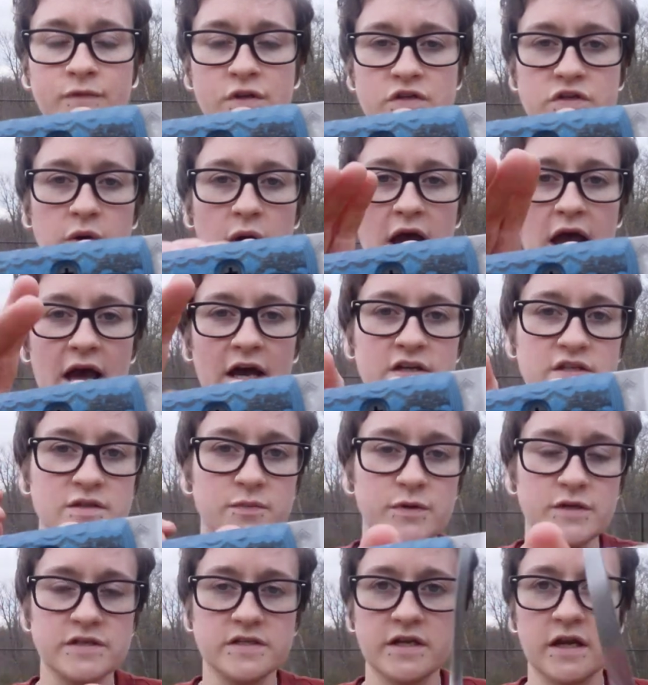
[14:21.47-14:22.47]
So it has to
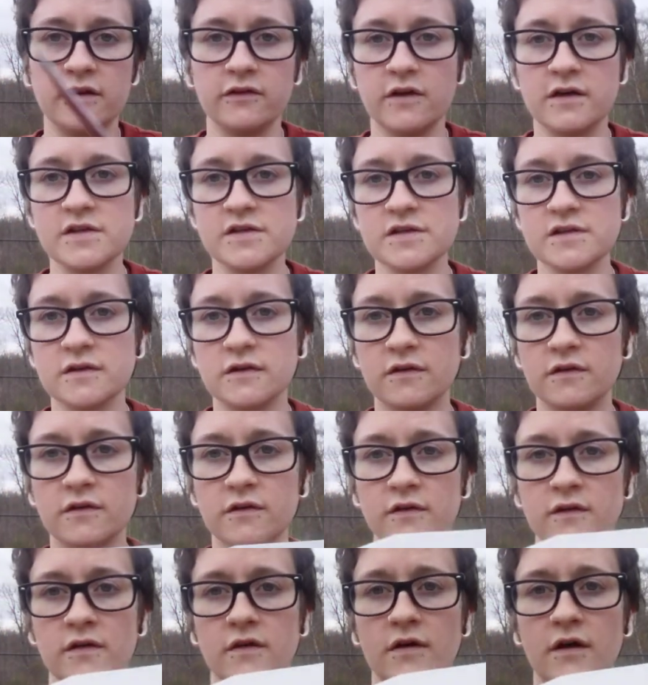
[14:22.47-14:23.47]
be stainless.
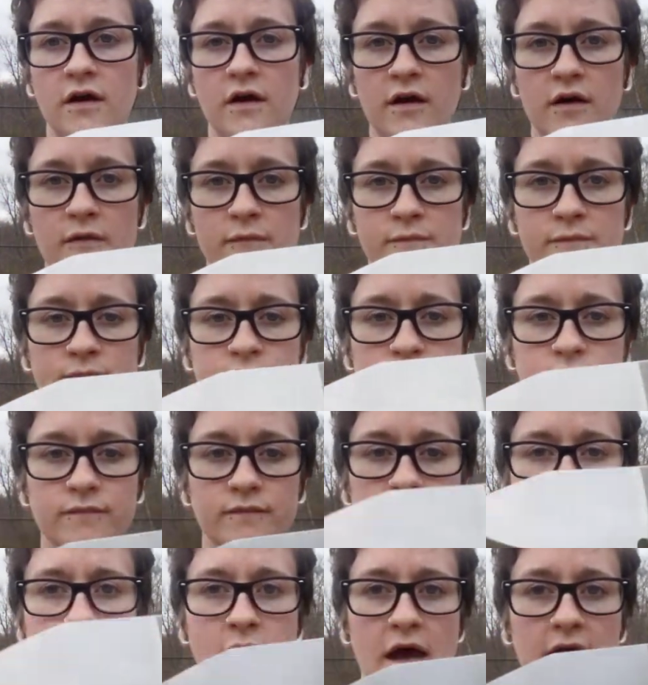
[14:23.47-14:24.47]
Um,
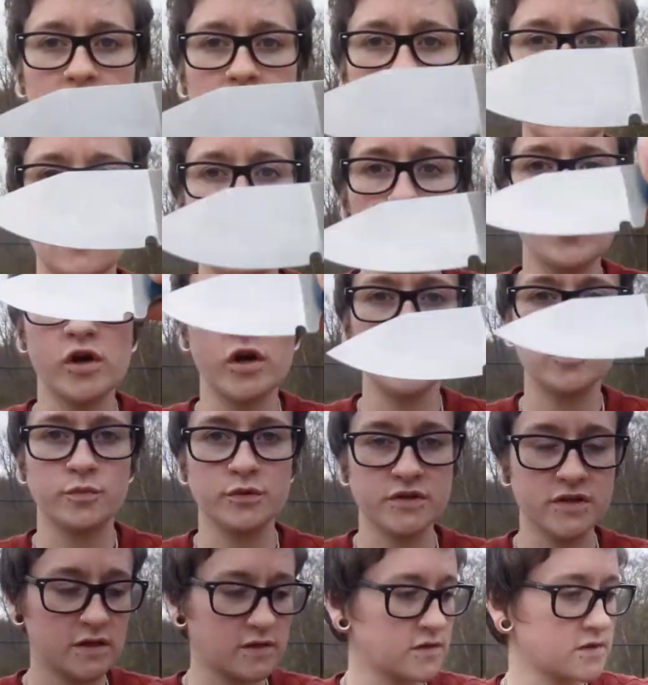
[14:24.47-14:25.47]
Magna Cut
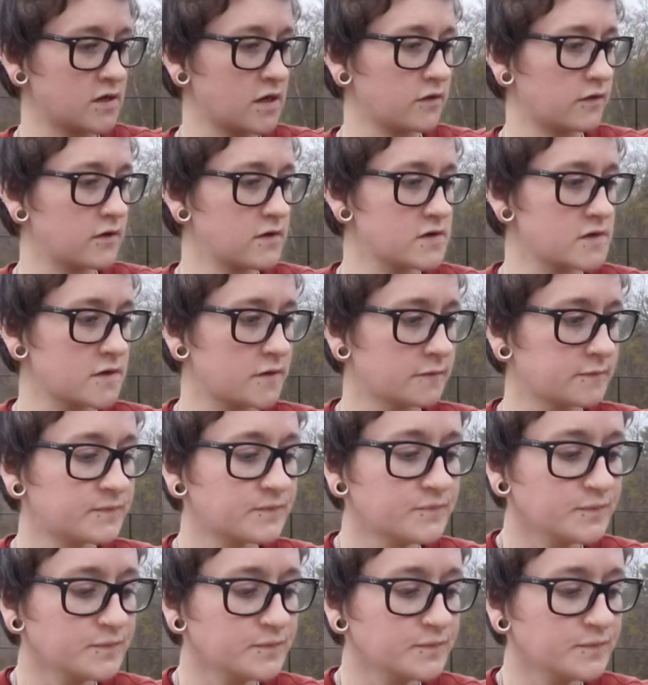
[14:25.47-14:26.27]
100% stainless.